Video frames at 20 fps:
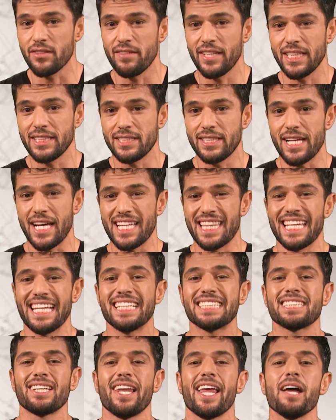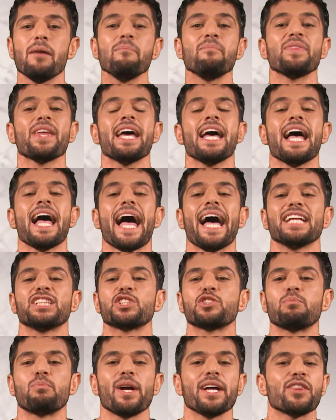of his death, Islam had
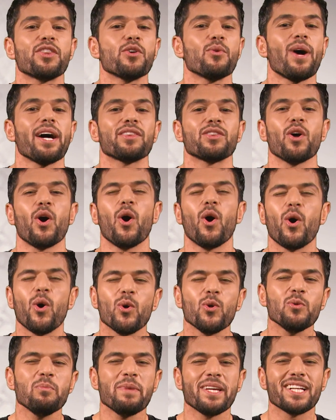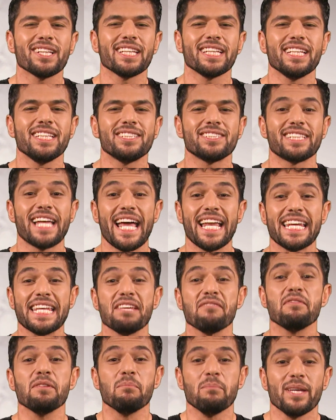spread throughout the whole Middle East and
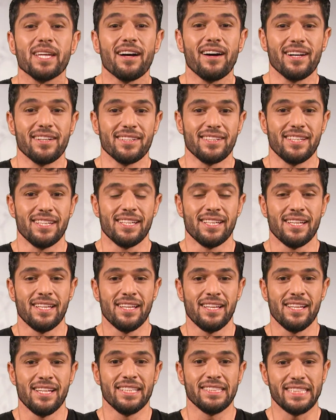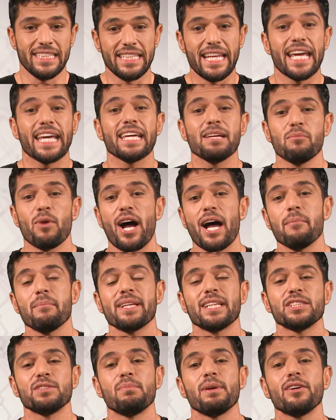even beyond. Today,
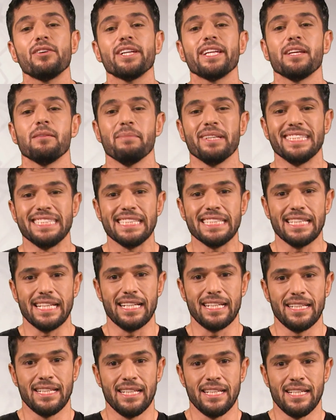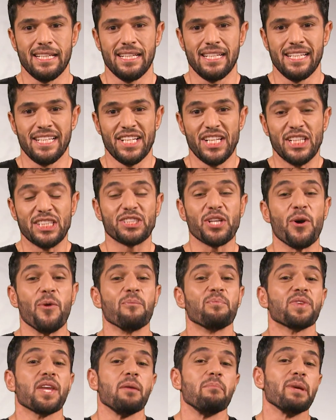Muhammad is buried in Medina.
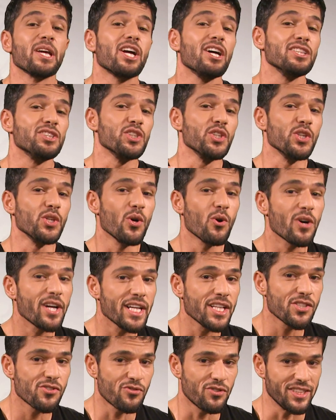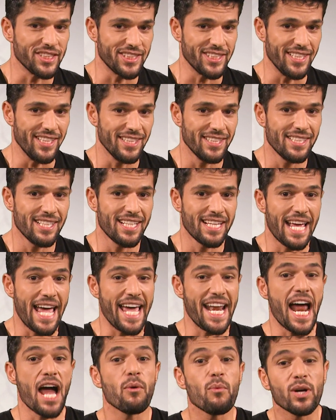So, because you're interested,
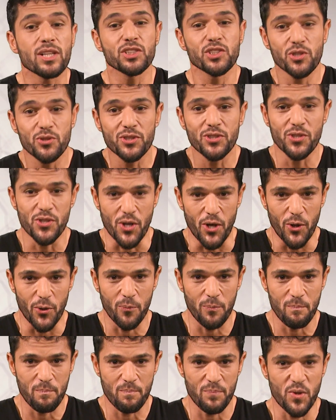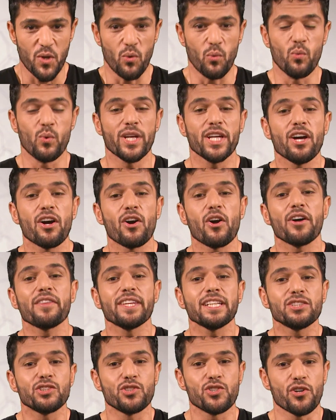and I want you to know, we are on
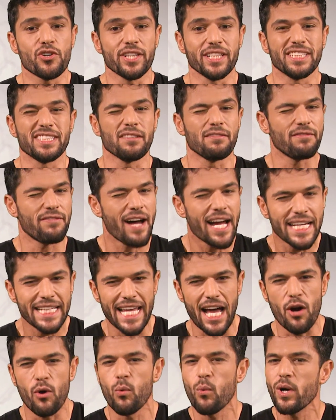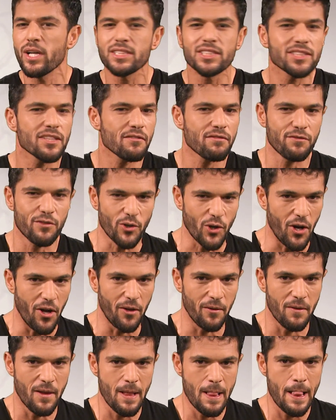this journey to find out once and for
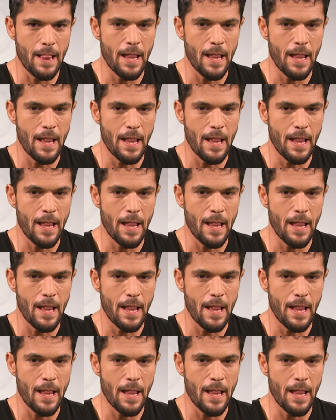all